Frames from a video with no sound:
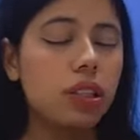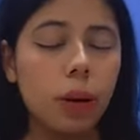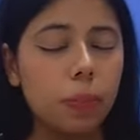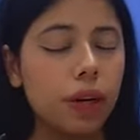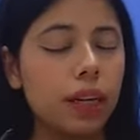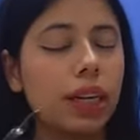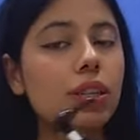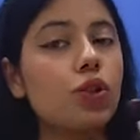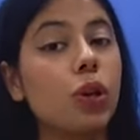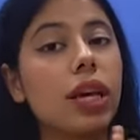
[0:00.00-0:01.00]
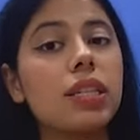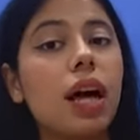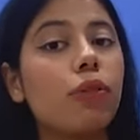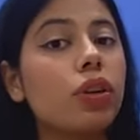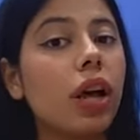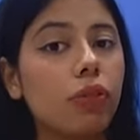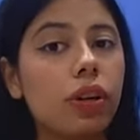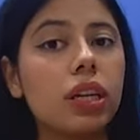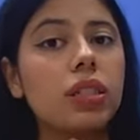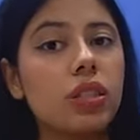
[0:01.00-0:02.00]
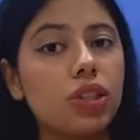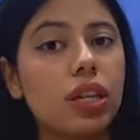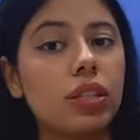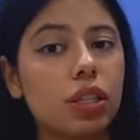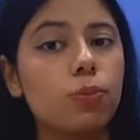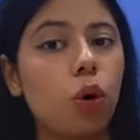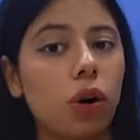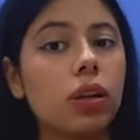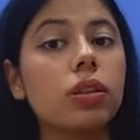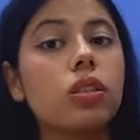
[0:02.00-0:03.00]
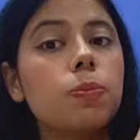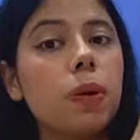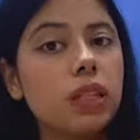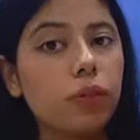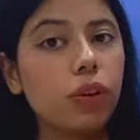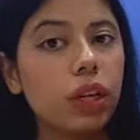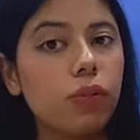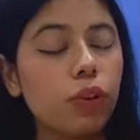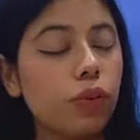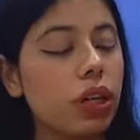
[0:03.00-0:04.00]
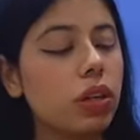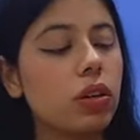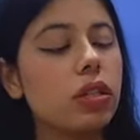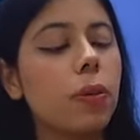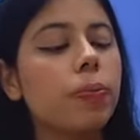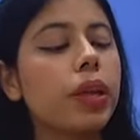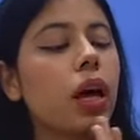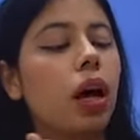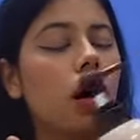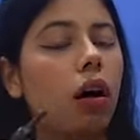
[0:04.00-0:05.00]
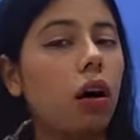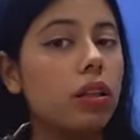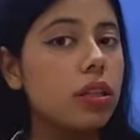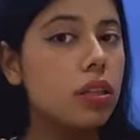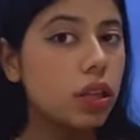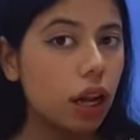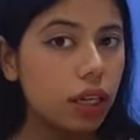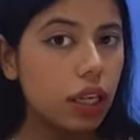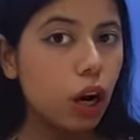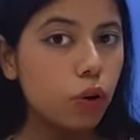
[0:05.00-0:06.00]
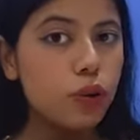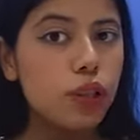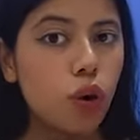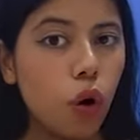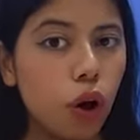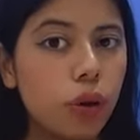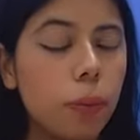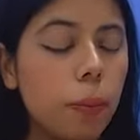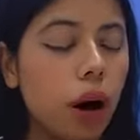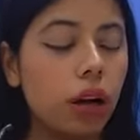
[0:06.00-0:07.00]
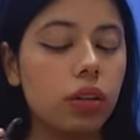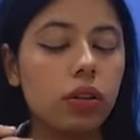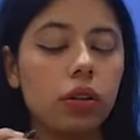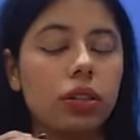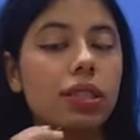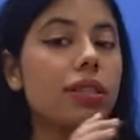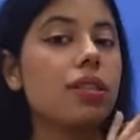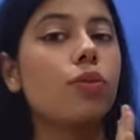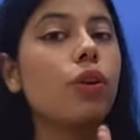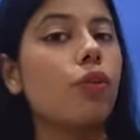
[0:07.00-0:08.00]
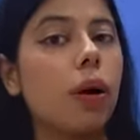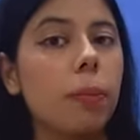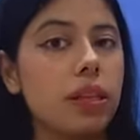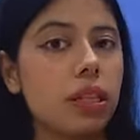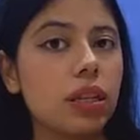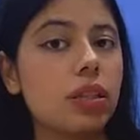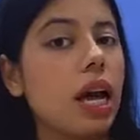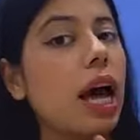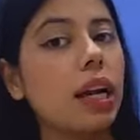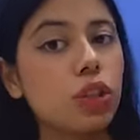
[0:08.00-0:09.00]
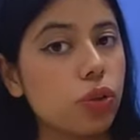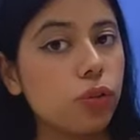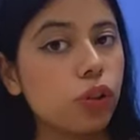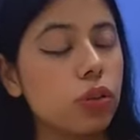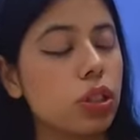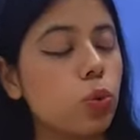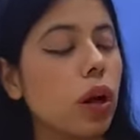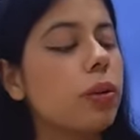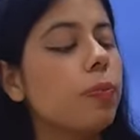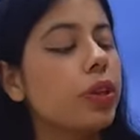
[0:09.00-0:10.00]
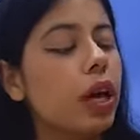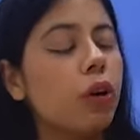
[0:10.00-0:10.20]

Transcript: separately. So yes, I would definitely suggest this product specifically for winters. This is currently out of stock, but since it's one of our best sellers, I have to review this one.